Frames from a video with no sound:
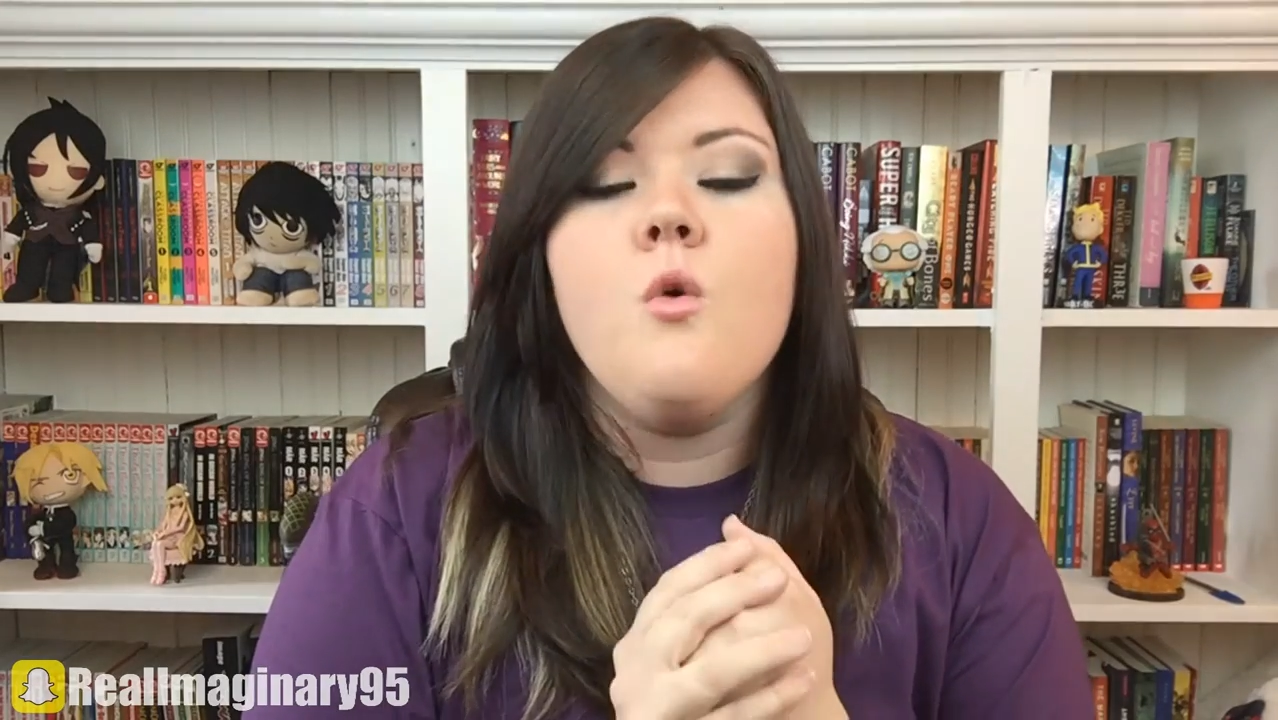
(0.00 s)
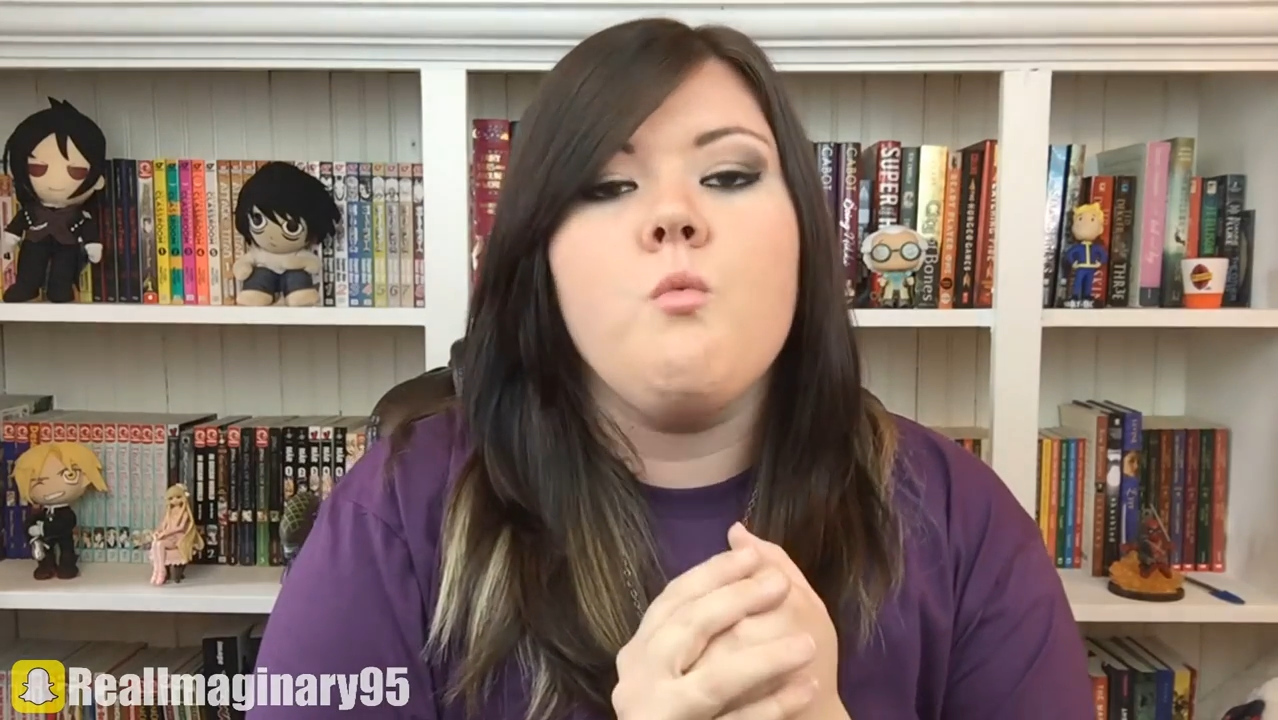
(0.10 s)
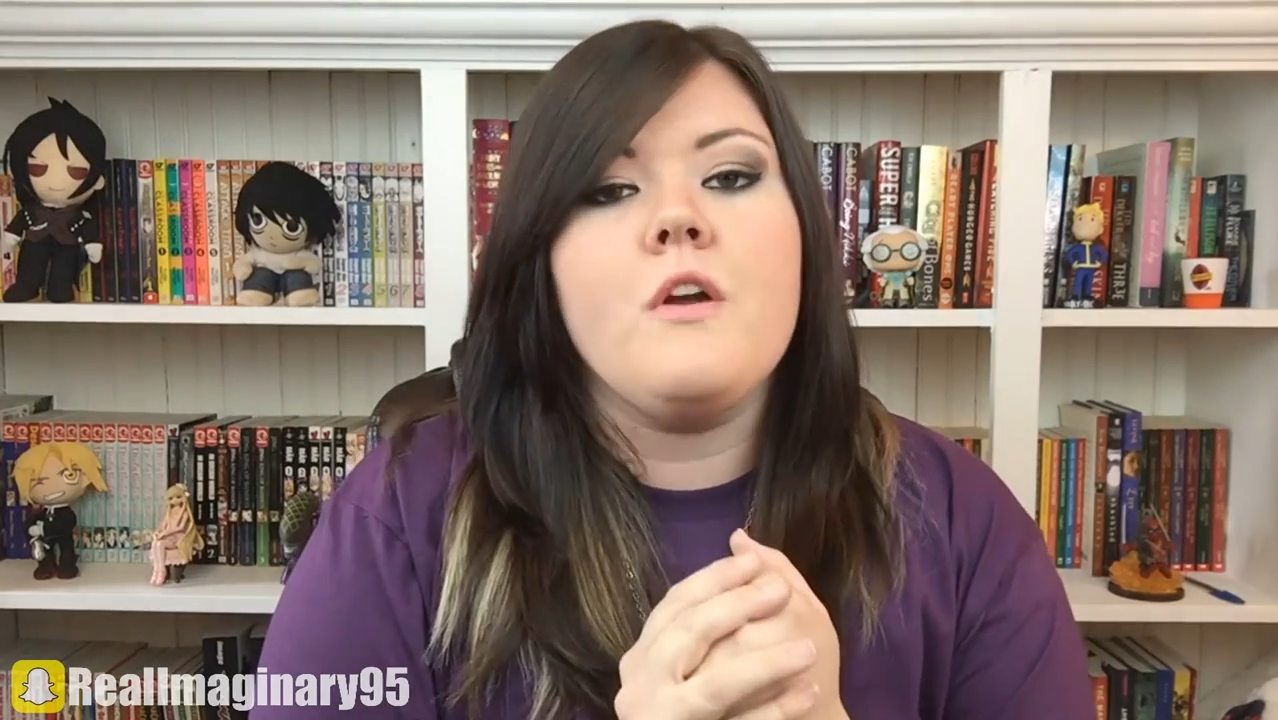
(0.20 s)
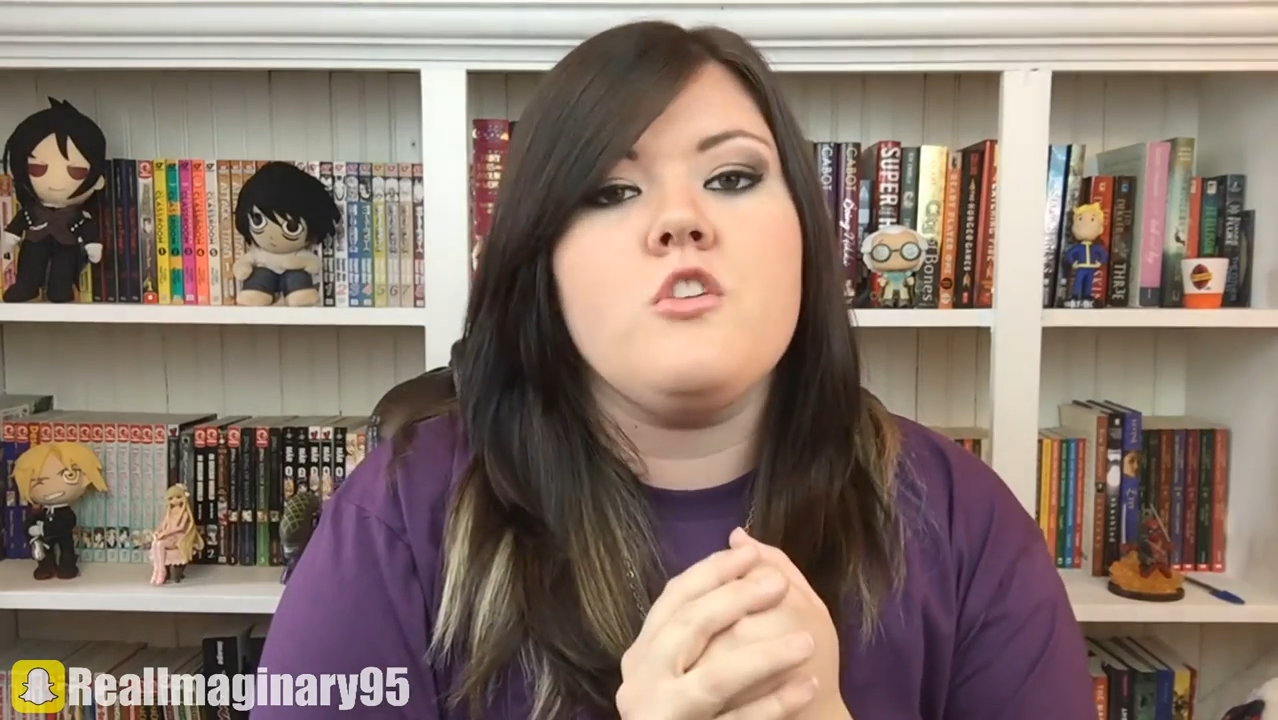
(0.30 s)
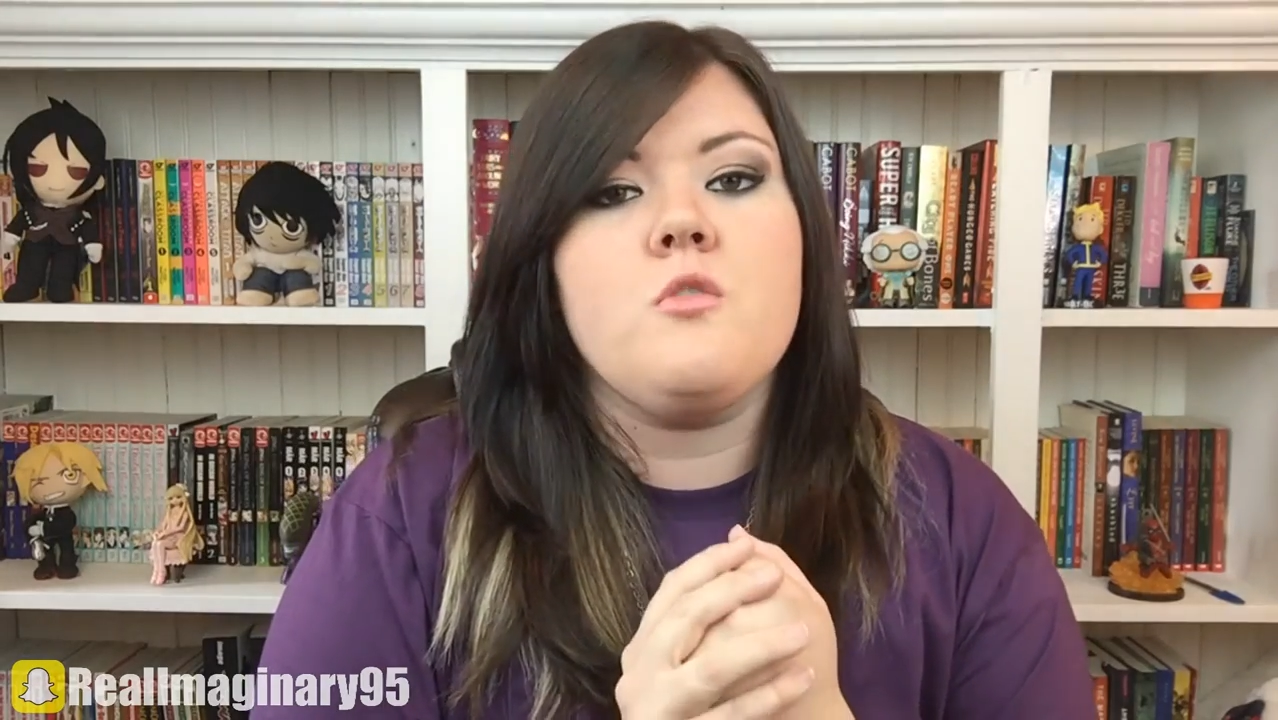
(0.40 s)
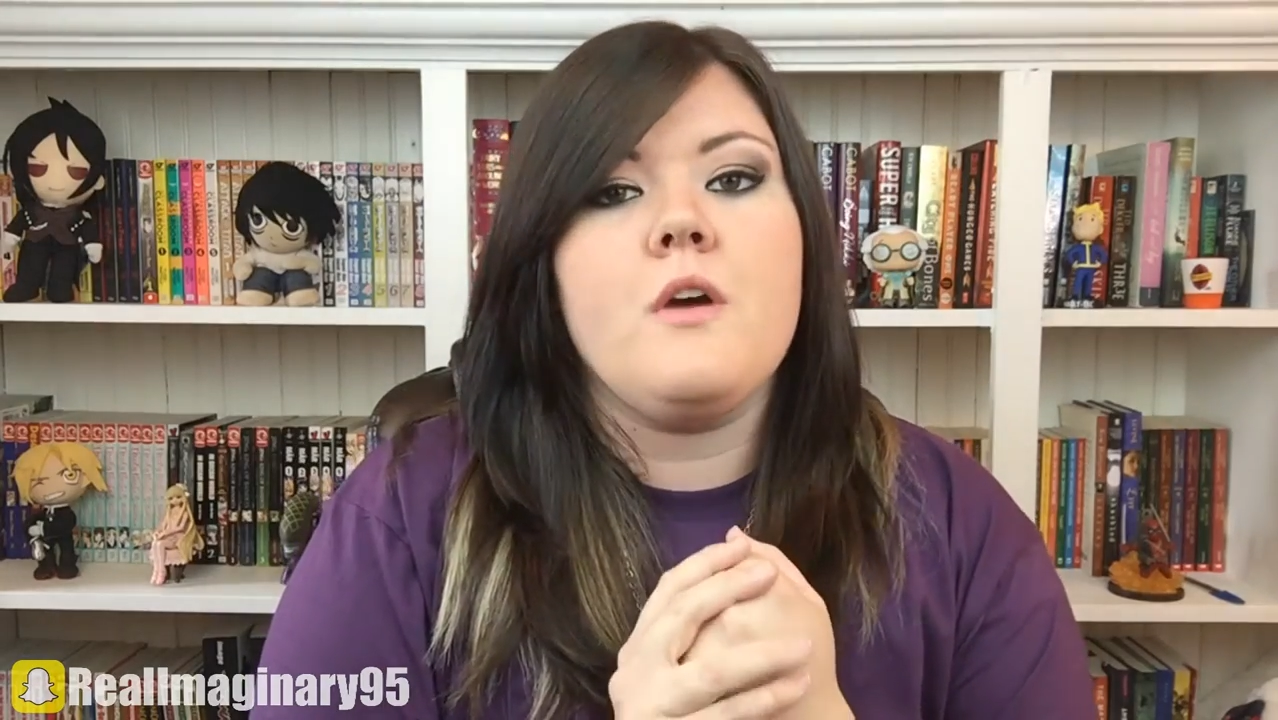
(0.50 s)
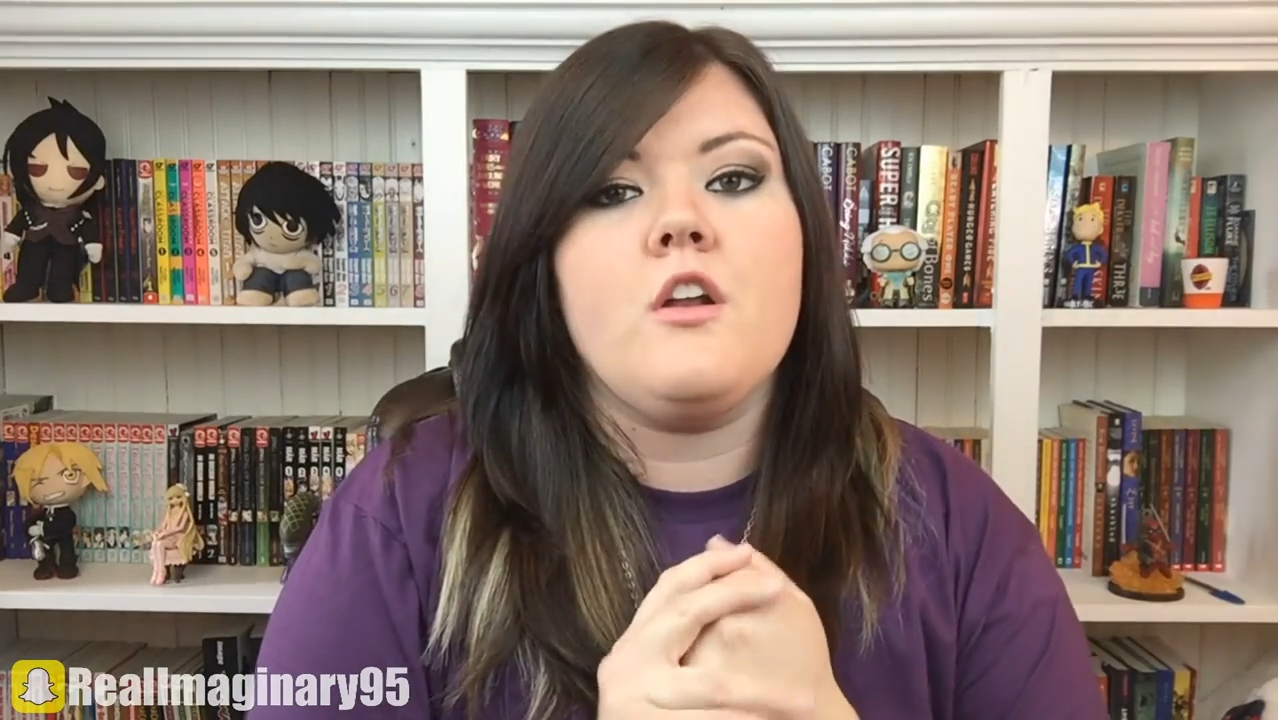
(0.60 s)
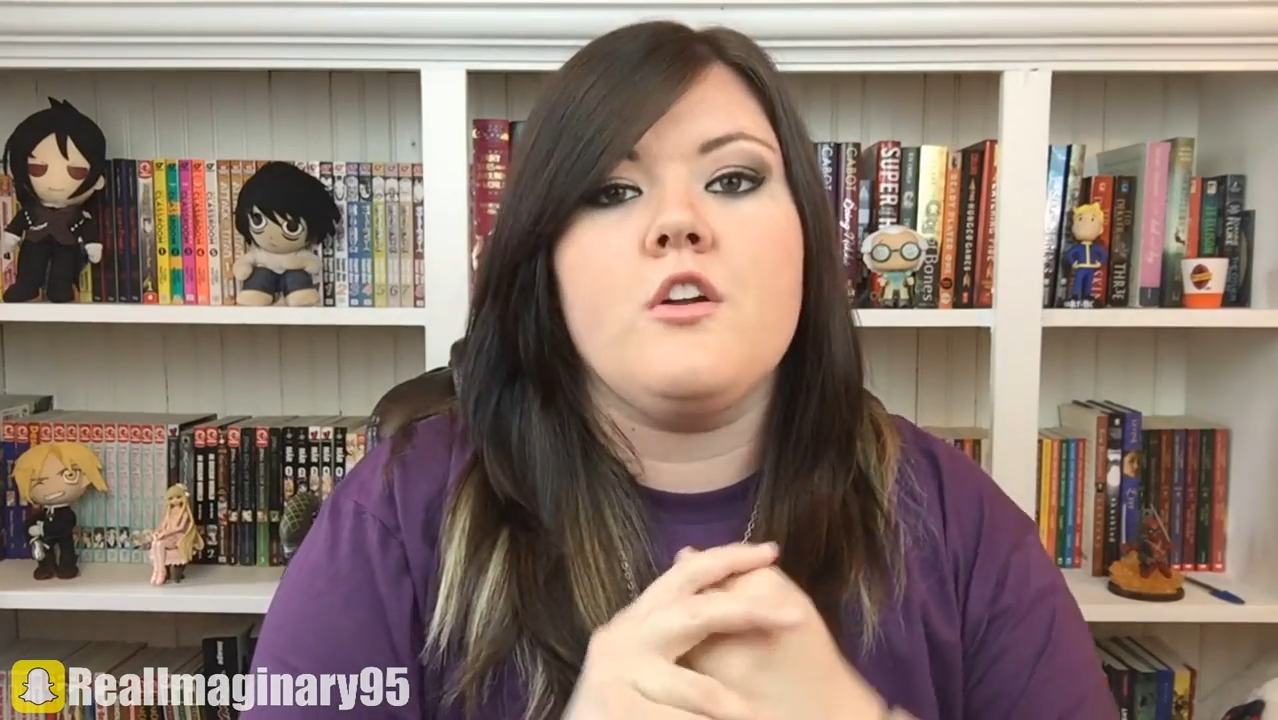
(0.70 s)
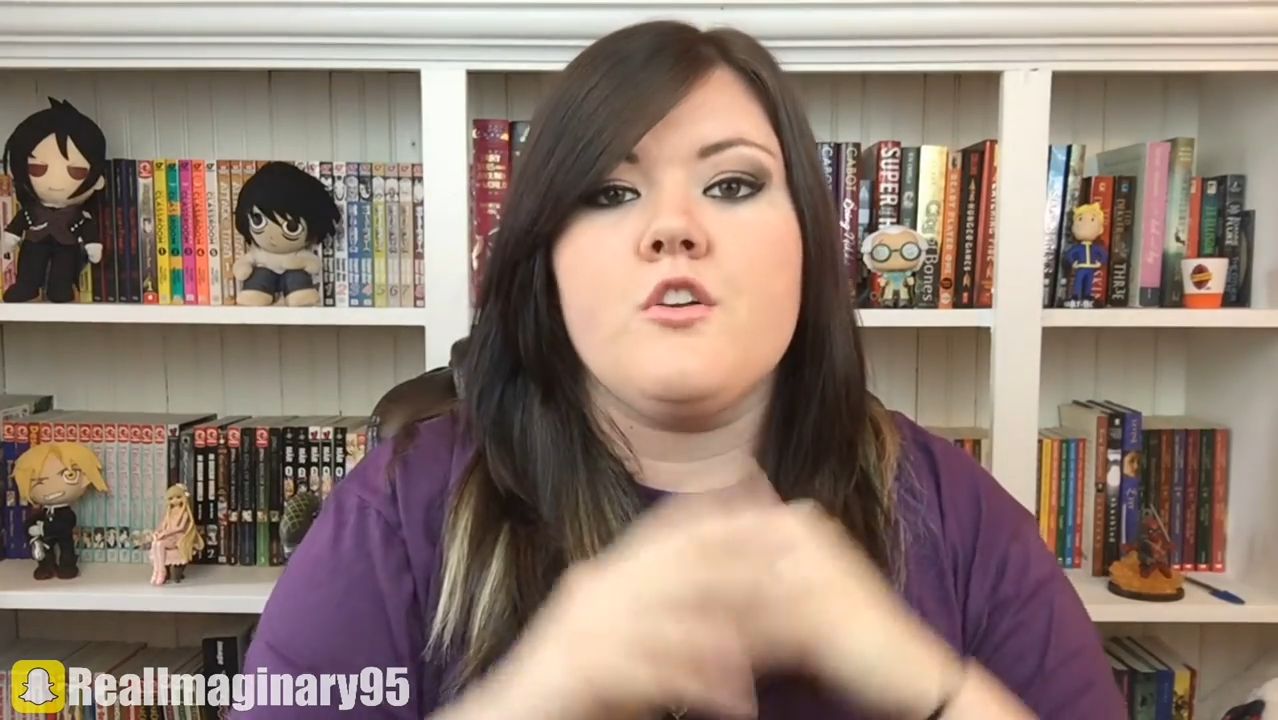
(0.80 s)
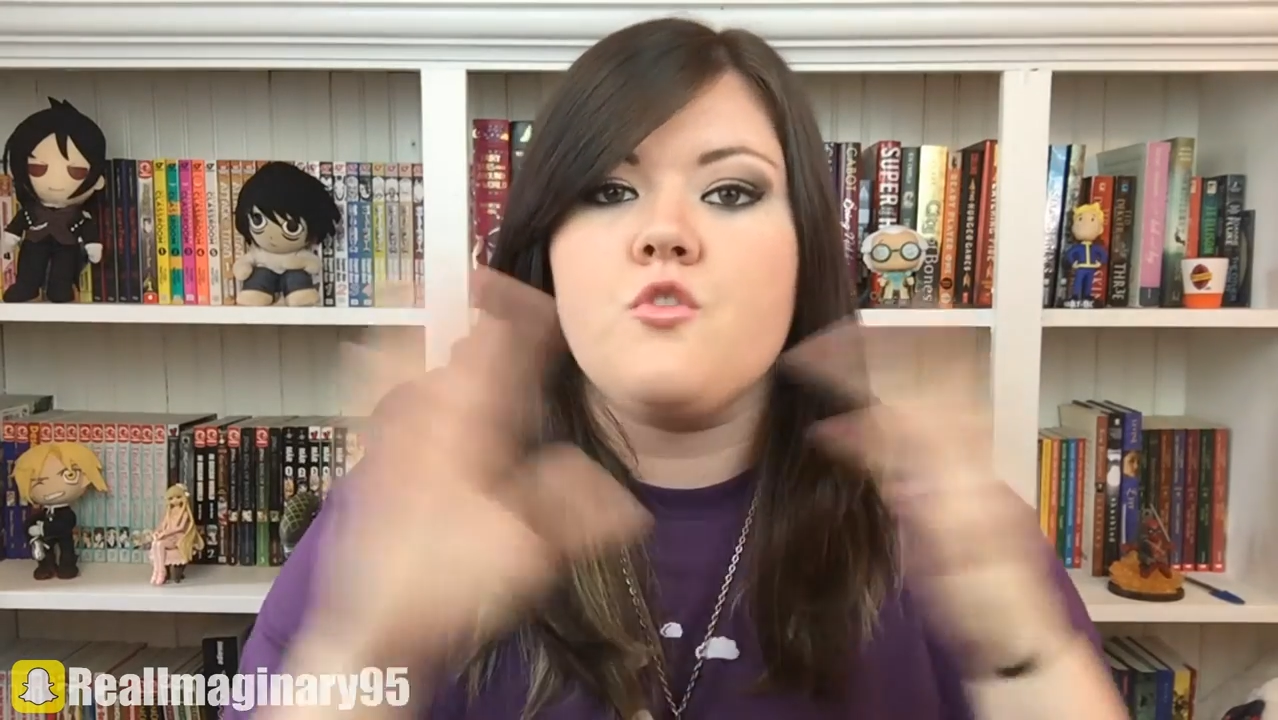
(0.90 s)
when she
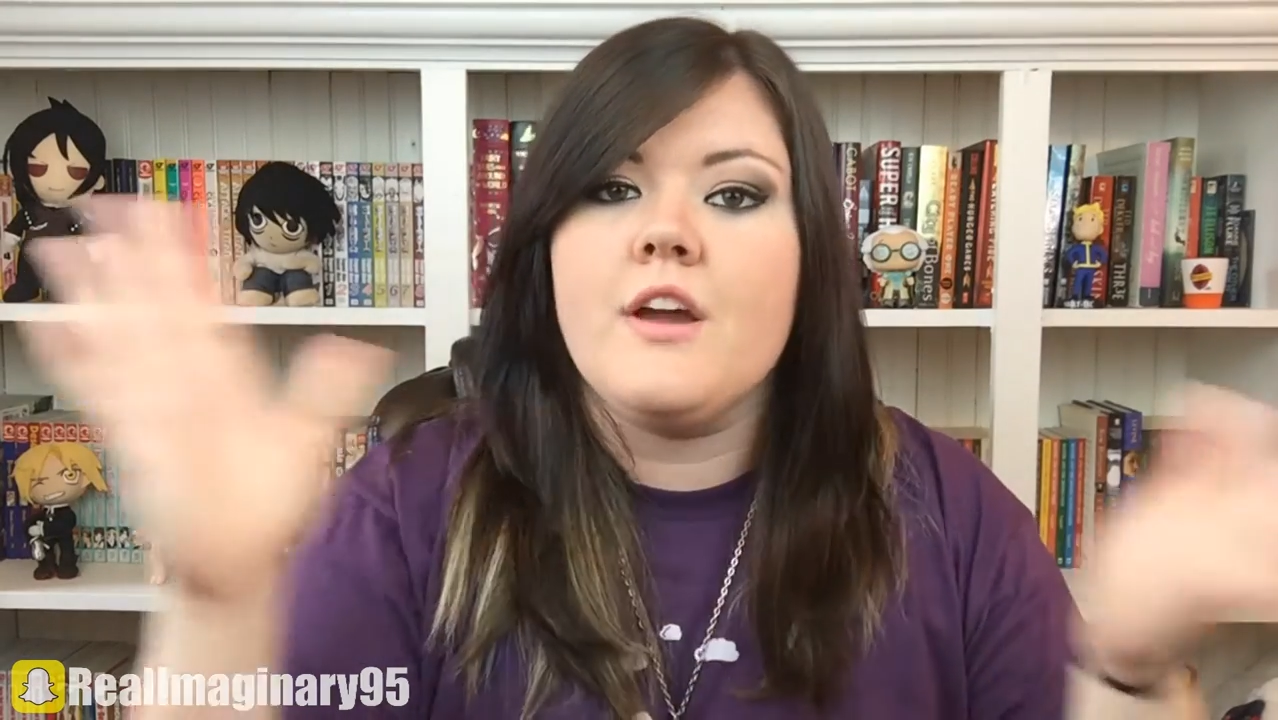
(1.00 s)
went on her